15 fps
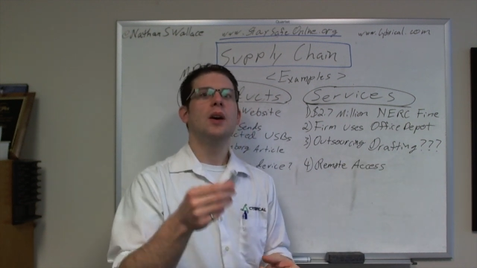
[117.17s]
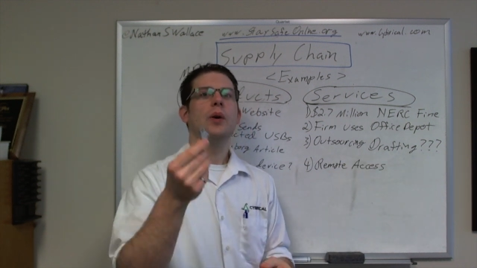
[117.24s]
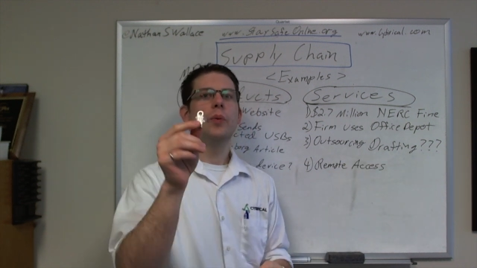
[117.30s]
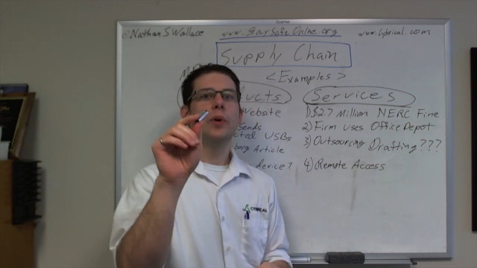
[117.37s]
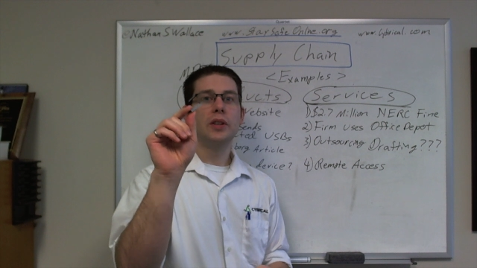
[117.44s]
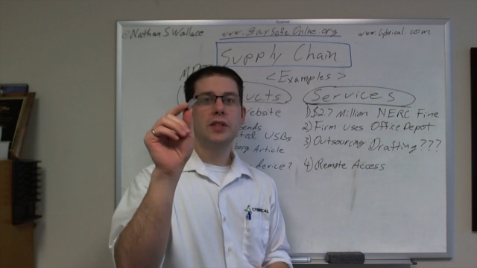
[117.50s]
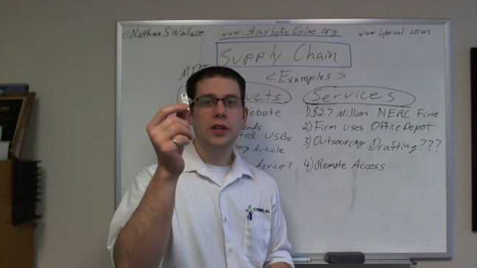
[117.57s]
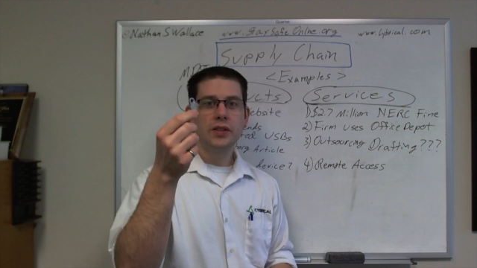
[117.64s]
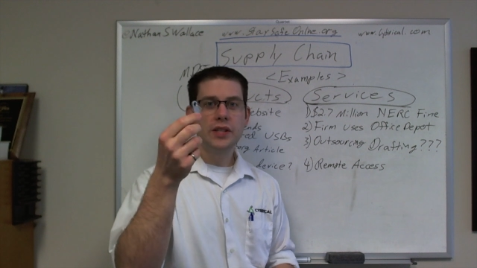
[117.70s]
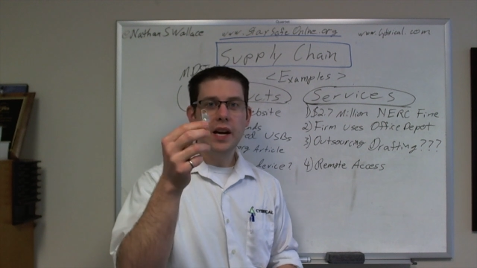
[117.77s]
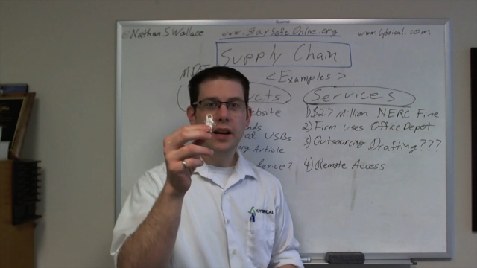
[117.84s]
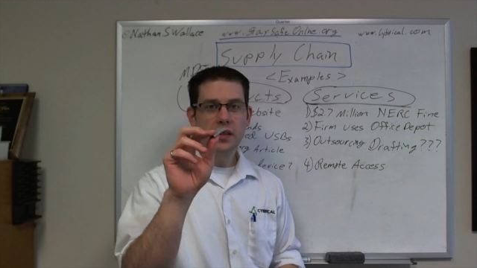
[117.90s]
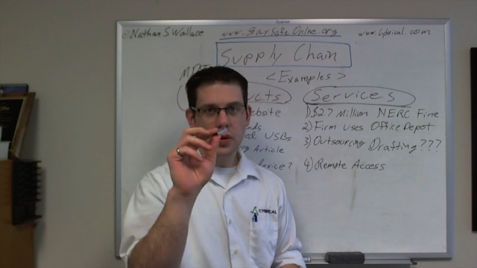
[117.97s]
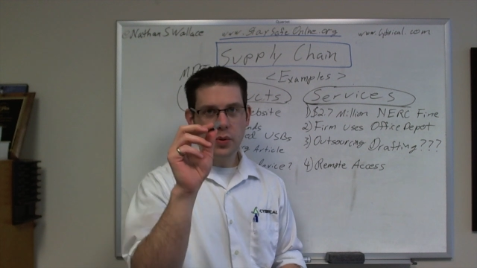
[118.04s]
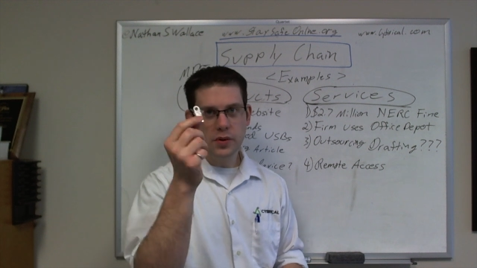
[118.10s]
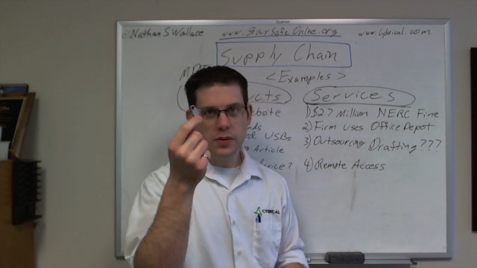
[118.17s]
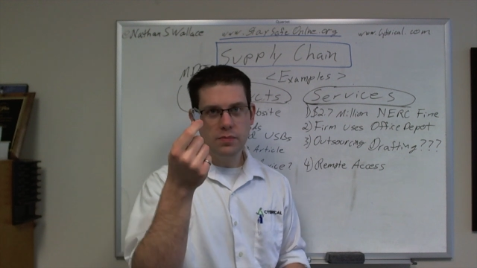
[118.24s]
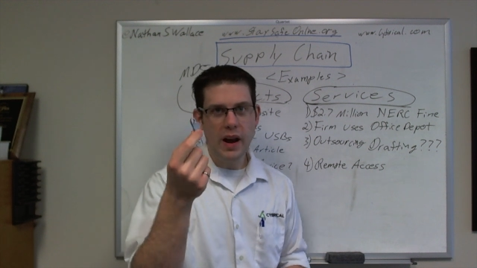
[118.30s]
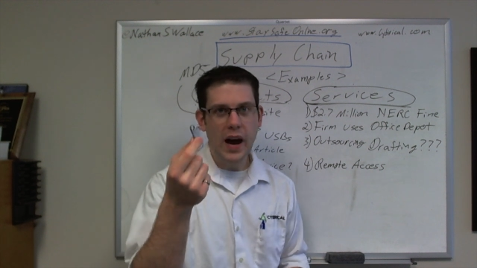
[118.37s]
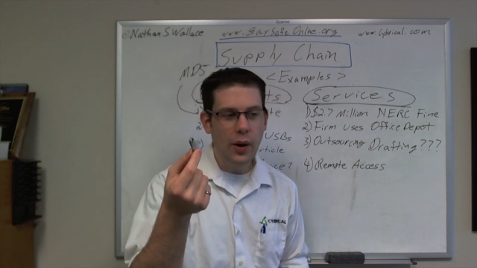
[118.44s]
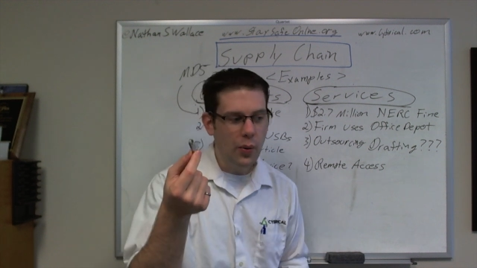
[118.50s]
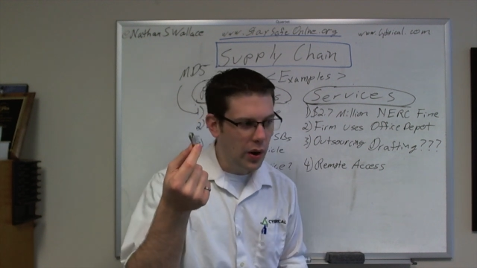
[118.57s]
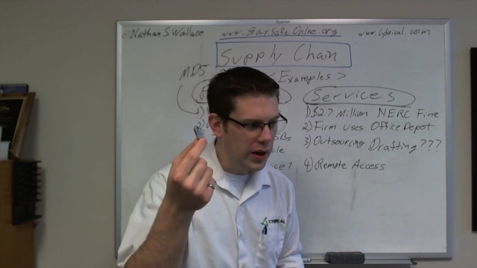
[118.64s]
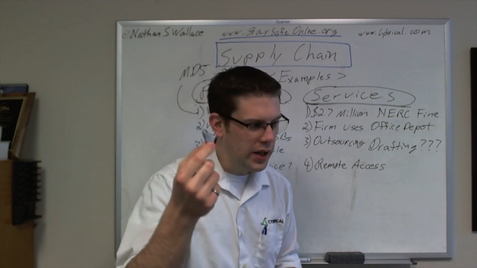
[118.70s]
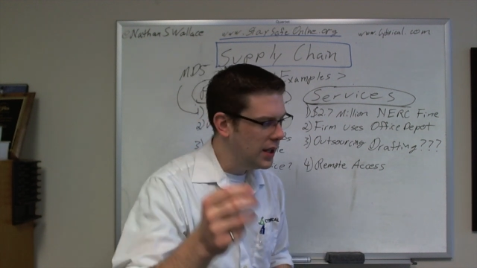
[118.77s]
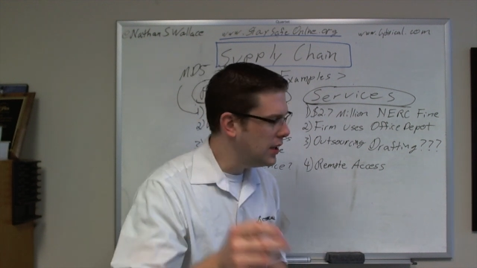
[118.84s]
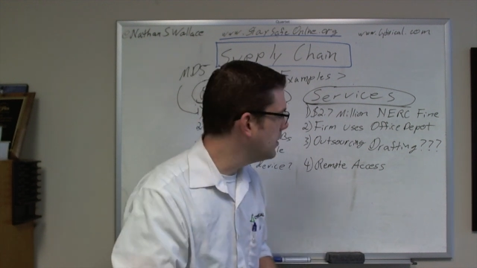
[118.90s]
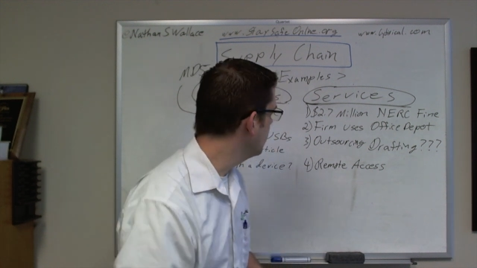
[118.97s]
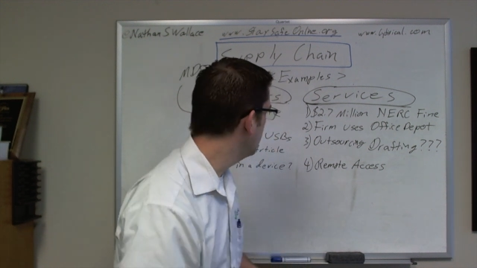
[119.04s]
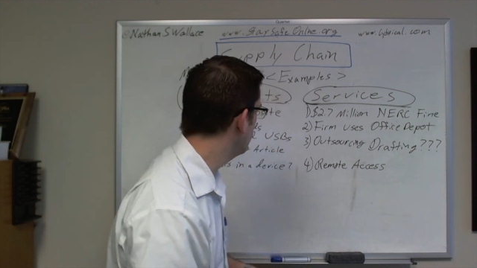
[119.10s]
Well, it turns out there was malware
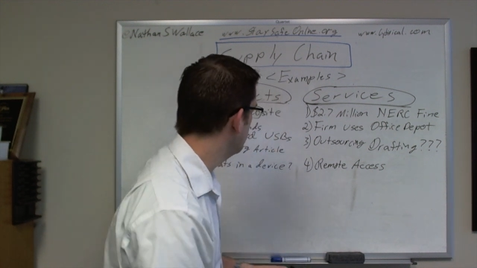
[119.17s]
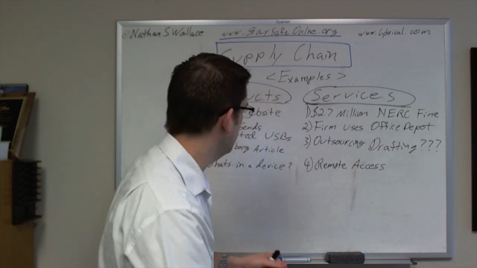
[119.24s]
hidden on